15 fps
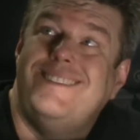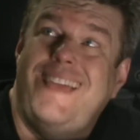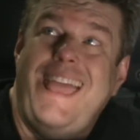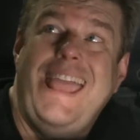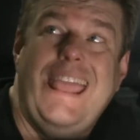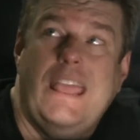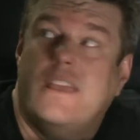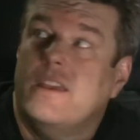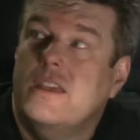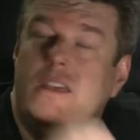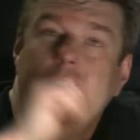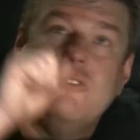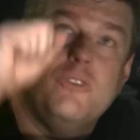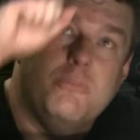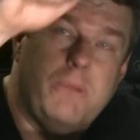tank
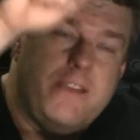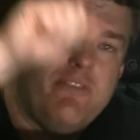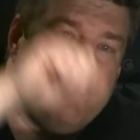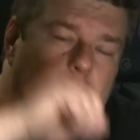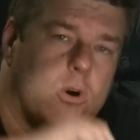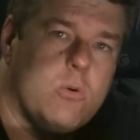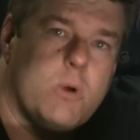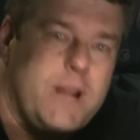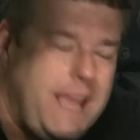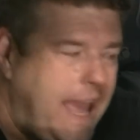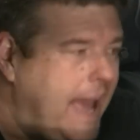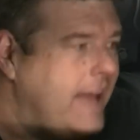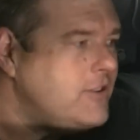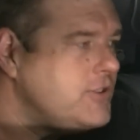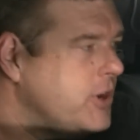with my forward
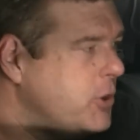hatch